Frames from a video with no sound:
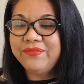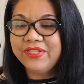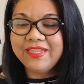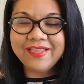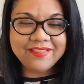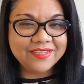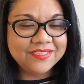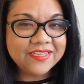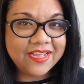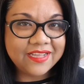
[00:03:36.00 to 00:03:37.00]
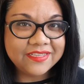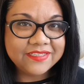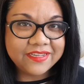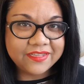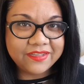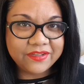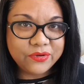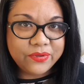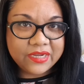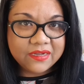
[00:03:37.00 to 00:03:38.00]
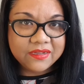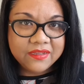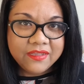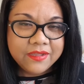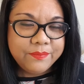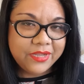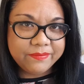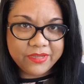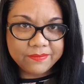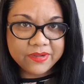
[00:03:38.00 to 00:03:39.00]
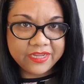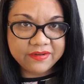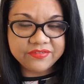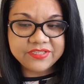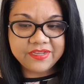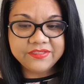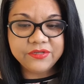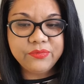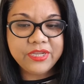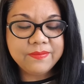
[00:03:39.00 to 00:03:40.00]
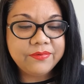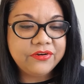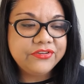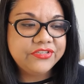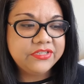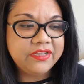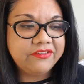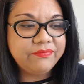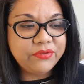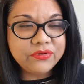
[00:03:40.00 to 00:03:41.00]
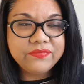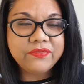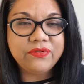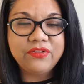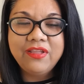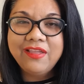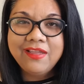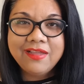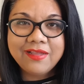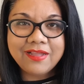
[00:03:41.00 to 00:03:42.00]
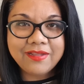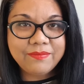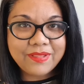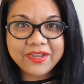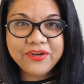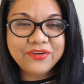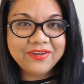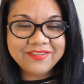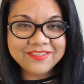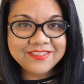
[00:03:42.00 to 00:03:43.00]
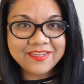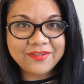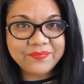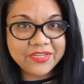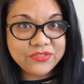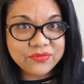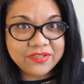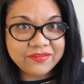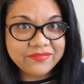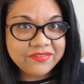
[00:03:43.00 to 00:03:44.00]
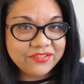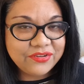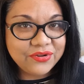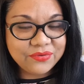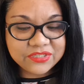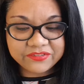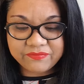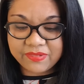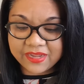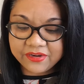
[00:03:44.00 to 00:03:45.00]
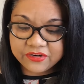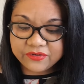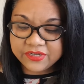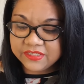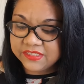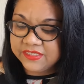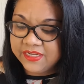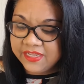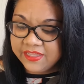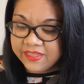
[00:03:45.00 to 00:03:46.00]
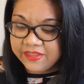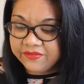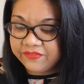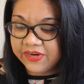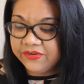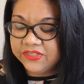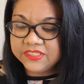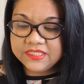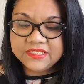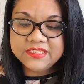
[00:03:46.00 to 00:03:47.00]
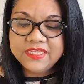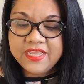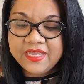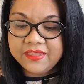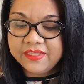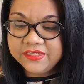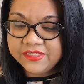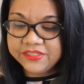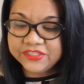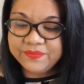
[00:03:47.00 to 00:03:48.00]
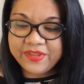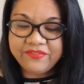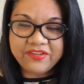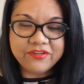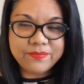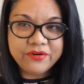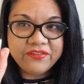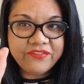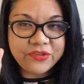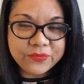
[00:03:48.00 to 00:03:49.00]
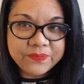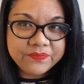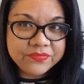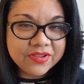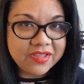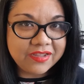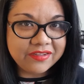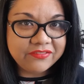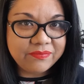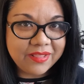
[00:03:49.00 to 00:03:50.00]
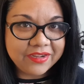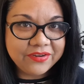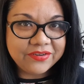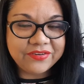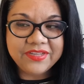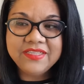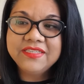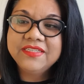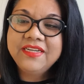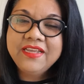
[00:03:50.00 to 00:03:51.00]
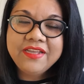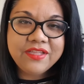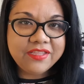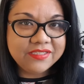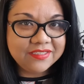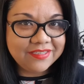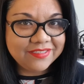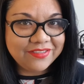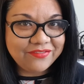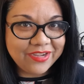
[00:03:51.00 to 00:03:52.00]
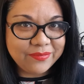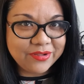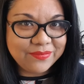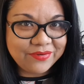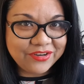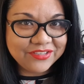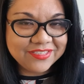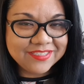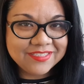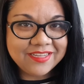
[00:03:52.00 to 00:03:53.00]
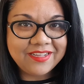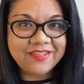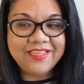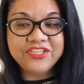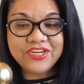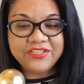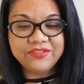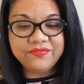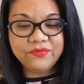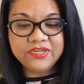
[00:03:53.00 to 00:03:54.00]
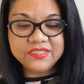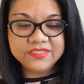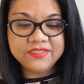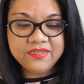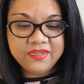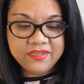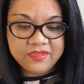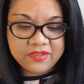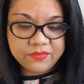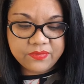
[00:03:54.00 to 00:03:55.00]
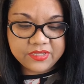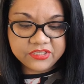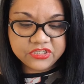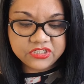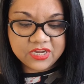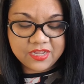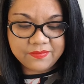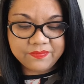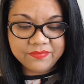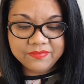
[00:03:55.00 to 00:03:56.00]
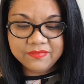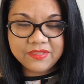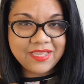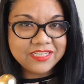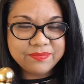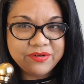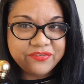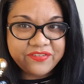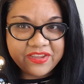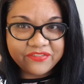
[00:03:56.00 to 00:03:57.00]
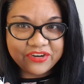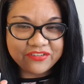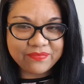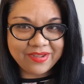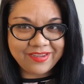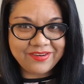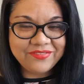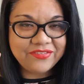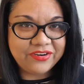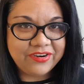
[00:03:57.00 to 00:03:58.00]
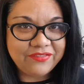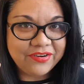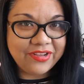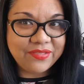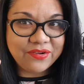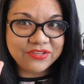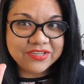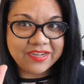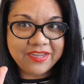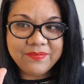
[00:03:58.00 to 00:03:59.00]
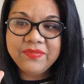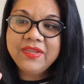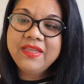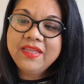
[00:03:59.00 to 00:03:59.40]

I really like this as a quick pick-me-up kind of scent, a quick burst of beautiful blackcurrant. I do love the note of blackcurrant in fragrances. This is my favorite perfume of blackcurrant. This is the Vagabond Prince Enchanted Forest, which has been a favorite of mine for a very long time.